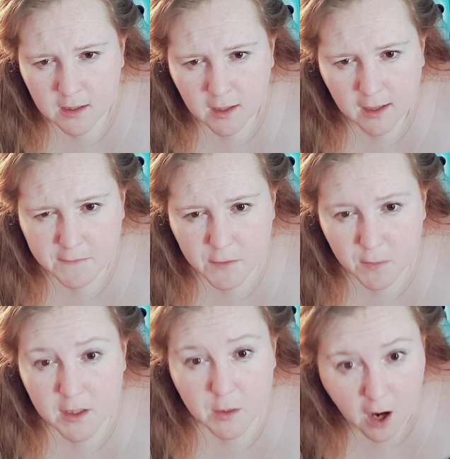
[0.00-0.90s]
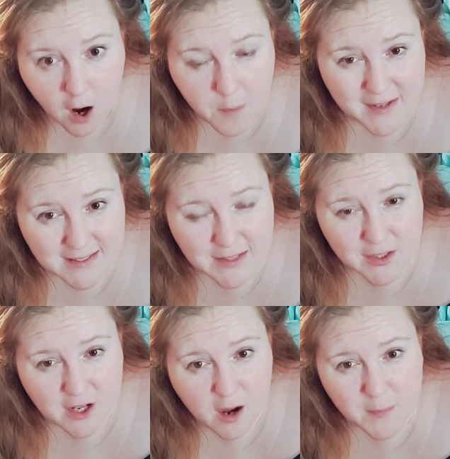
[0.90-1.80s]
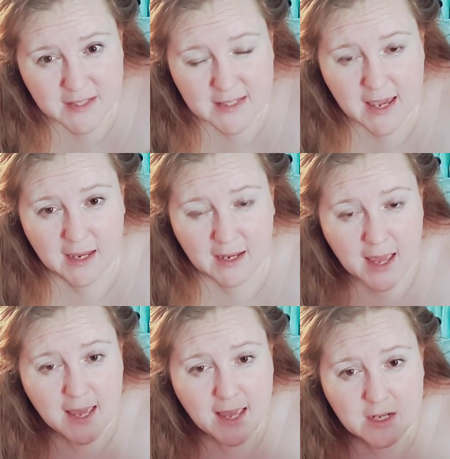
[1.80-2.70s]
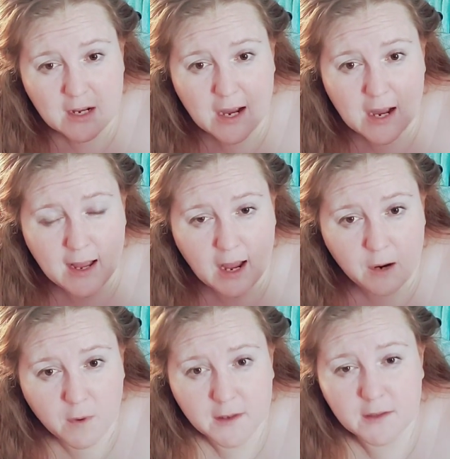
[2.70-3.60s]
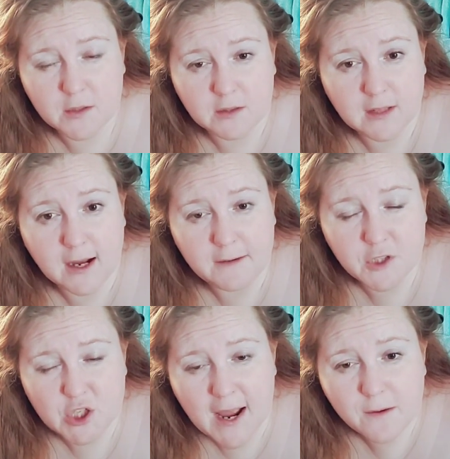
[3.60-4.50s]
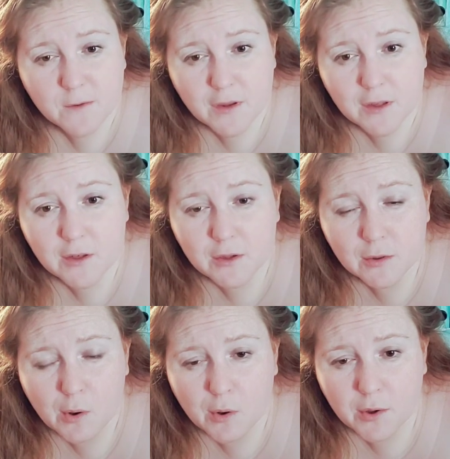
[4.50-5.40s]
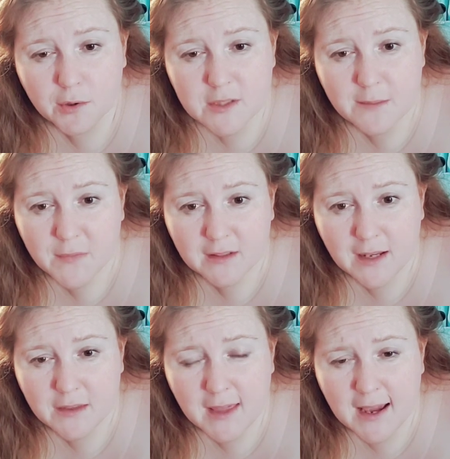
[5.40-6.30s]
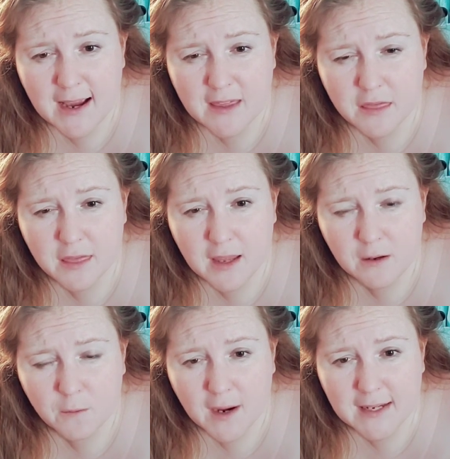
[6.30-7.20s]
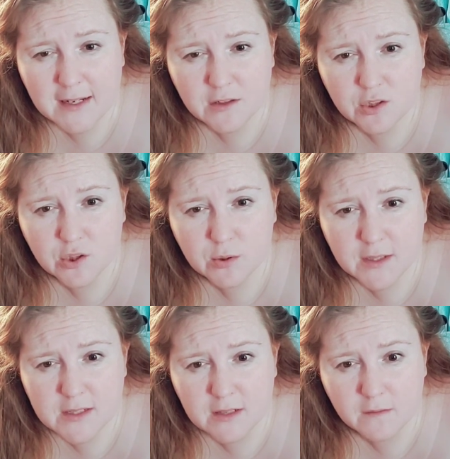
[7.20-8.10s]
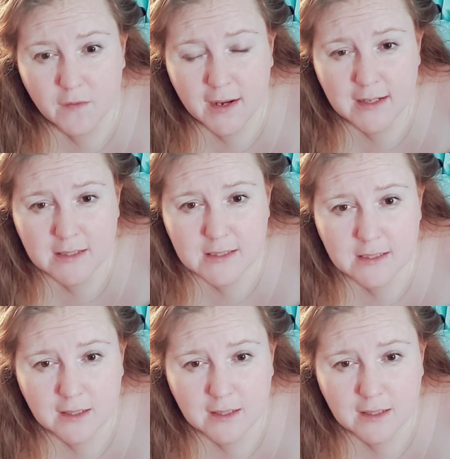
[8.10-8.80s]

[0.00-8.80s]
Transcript: to comment in the comments saying, I want to live chat with you or something like that. I think what I can do is invites.